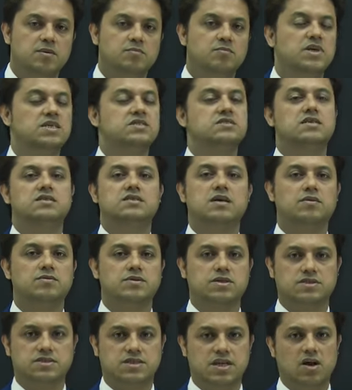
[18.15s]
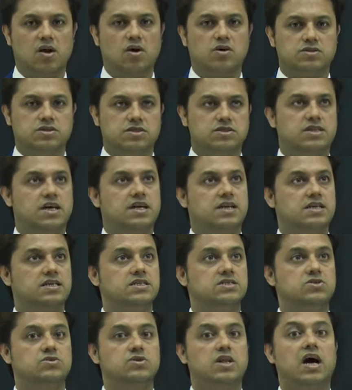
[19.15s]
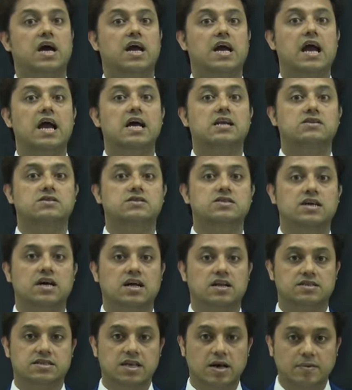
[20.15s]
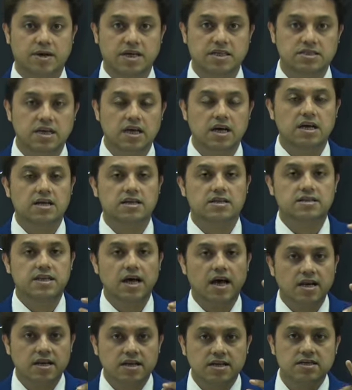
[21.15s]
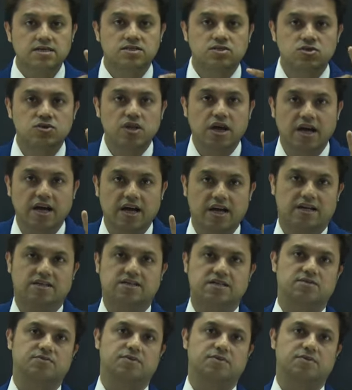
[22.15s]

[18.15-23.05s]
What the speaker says: means that some of the stenosis that leads to the atrial damage that leads to the atrial